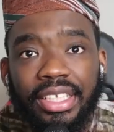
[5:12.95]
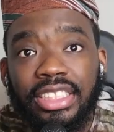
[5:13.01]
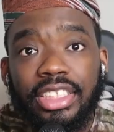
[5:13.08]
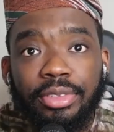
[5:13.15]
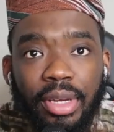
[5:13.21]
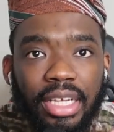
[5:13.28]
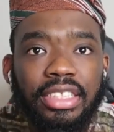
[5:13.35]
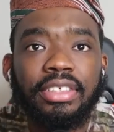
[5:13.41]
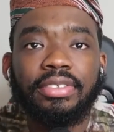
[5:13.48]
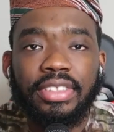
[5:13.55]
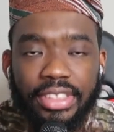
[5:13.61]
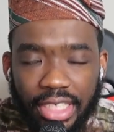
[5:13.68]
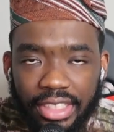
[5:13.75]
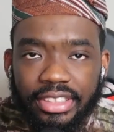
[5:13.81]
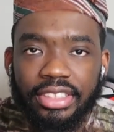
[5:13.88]
interactive
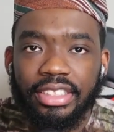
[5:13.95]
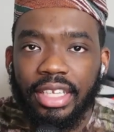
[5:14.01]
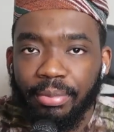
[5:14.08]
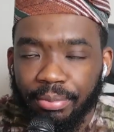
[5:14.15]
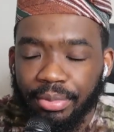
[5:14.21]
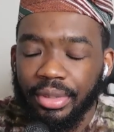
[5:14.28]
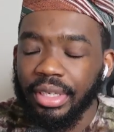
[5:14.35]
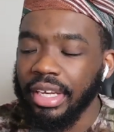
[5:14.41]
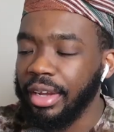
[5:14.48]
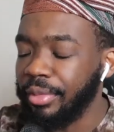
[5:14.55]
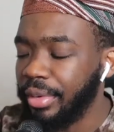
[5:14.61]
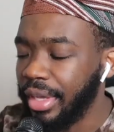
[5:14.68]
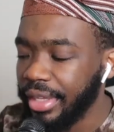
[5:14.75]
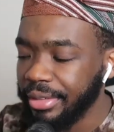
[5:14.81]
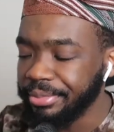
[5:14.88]
session. Let me put it
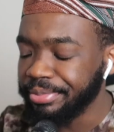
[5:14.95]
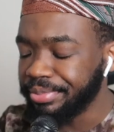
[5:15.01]
that way.